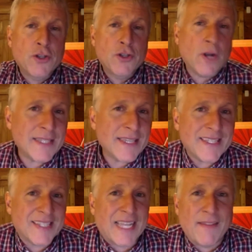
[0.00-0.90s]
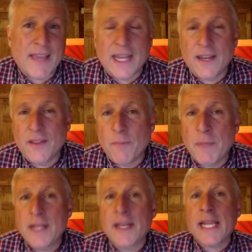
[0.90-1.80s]
Trotsky said that in the
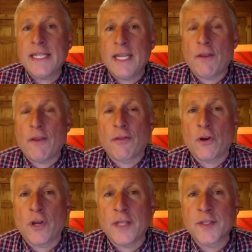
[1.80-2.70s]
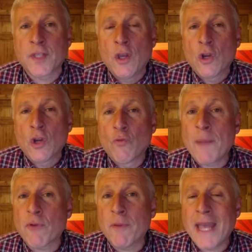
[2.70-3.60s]
mid-1930s,
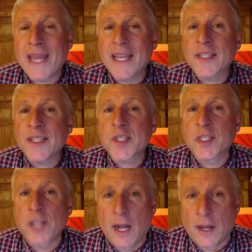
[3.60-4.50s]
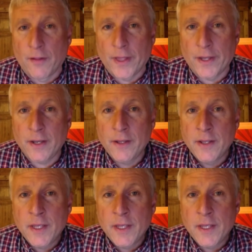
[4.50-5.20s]
reprimanding Stalin,